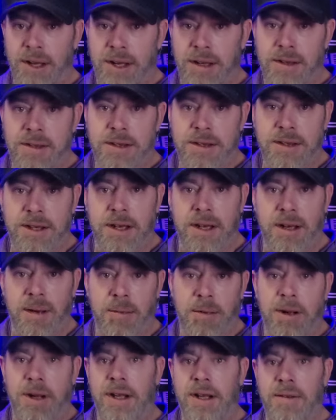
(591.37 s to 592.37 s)
and she's getting a
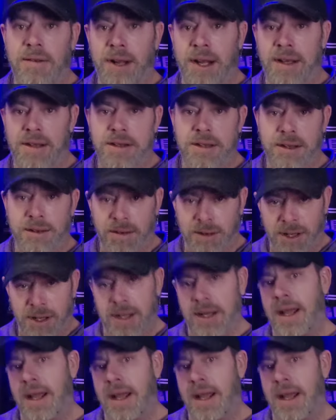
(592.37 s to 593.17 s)
pretty advanced degree.